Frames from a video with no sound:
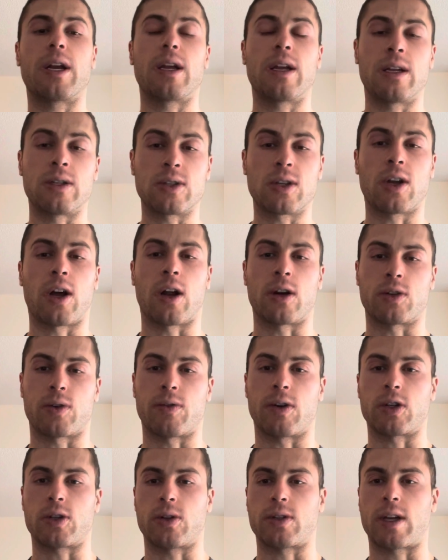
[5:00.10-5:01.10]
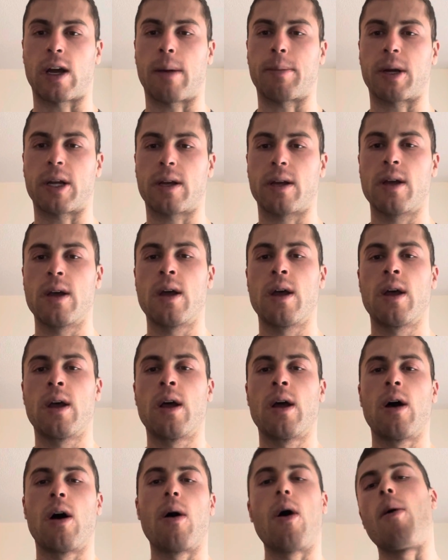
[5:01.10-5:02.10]
it's a controversial topic.
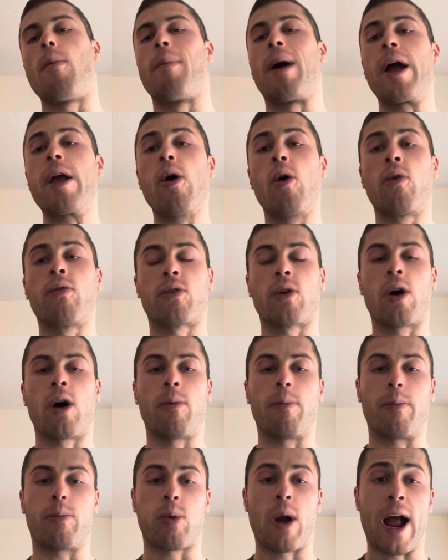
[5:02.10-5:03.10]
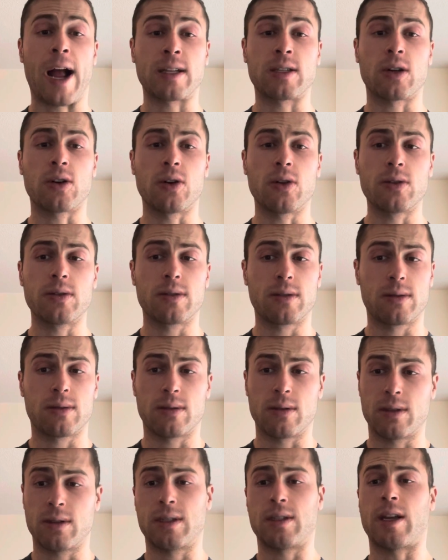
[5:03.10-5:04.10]
My overall practical
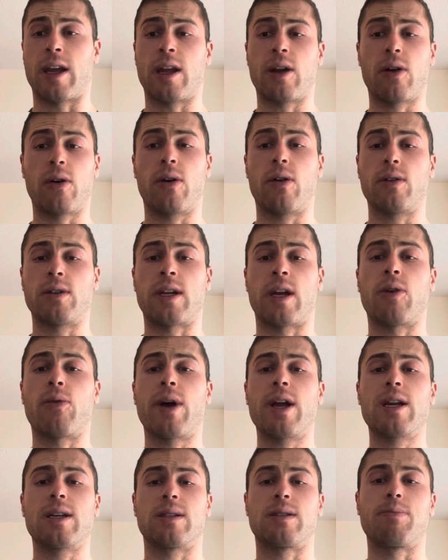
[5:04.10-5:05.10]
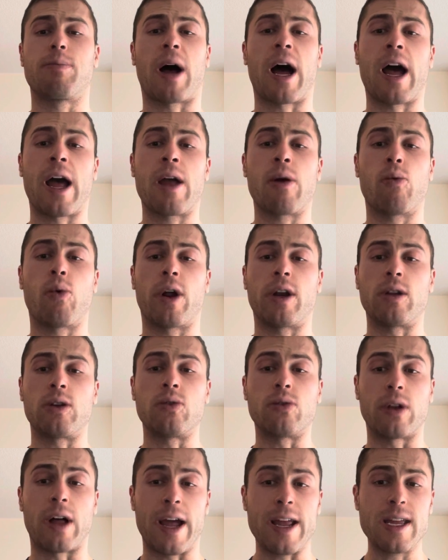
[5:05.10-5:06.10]
takeaway is buy what
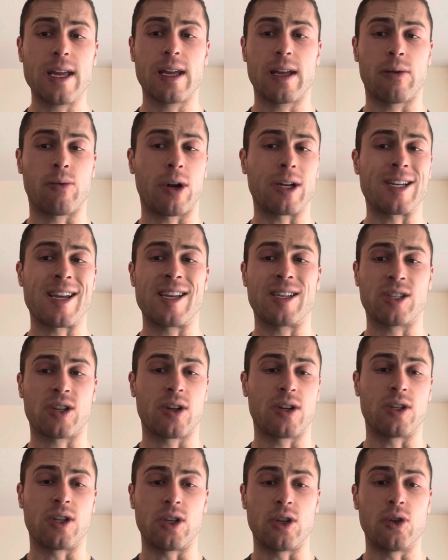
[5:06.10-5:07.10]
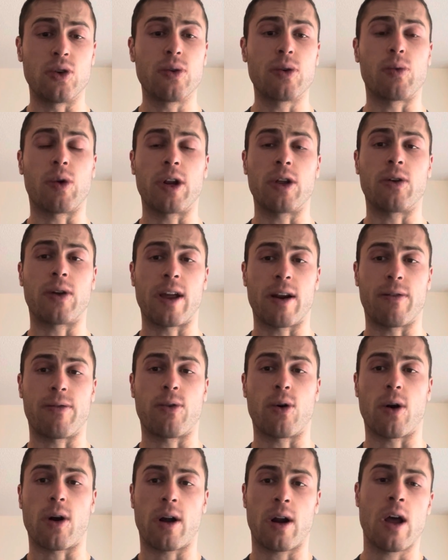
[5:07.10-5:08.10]
you like and what tastes good to you and what you can
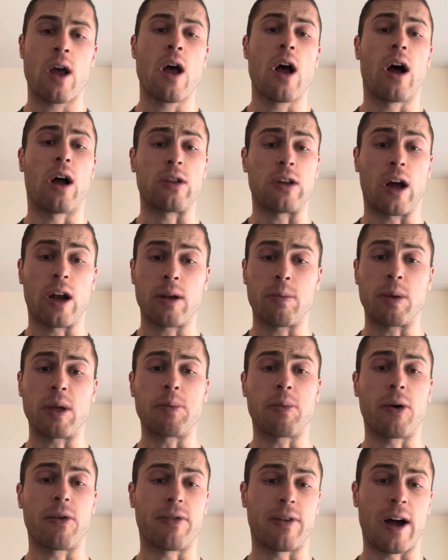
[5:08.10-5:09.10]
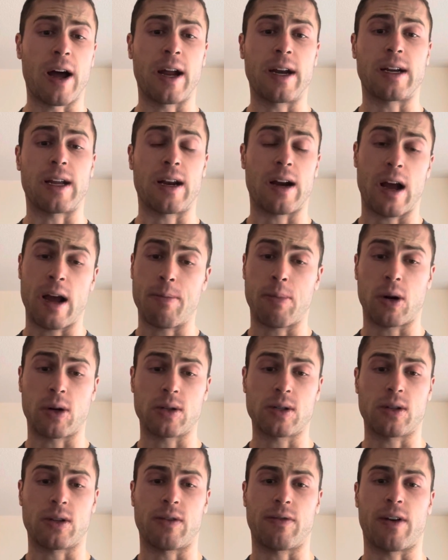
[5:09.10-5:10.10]
afford. A lot of people find, and I
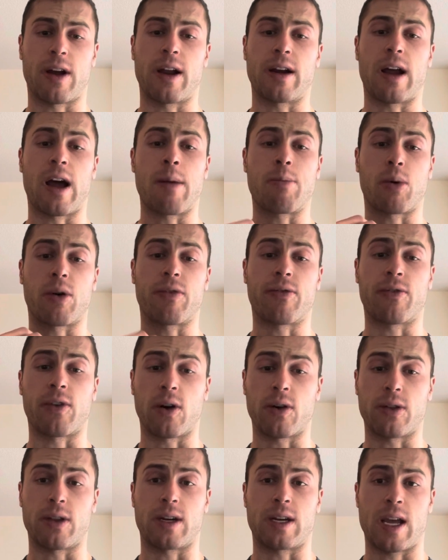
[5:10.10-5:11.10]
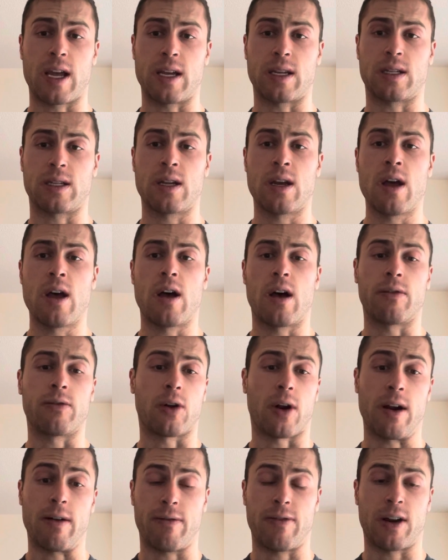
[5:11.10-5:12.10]
personally find, I prefer the taste of
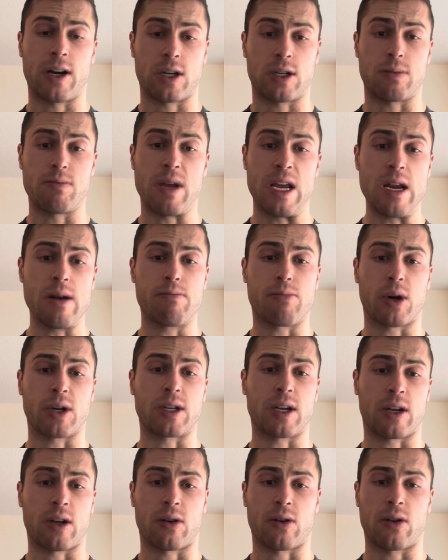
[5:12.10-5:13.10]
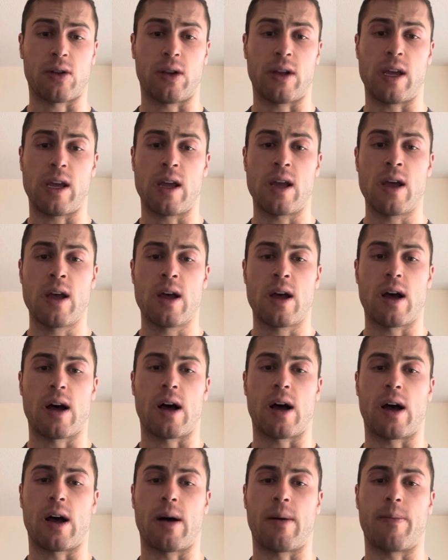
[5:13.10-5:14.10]
grain finished meat, particularly,
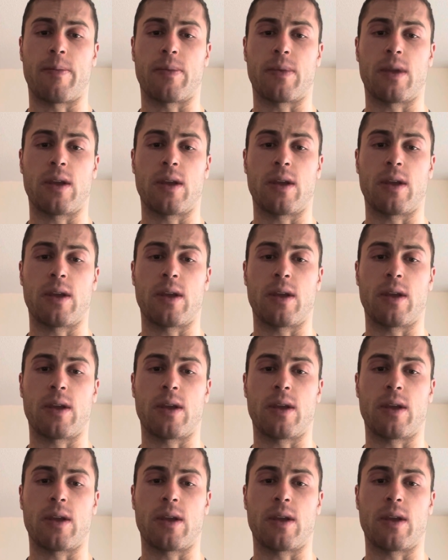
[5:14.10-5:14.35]
one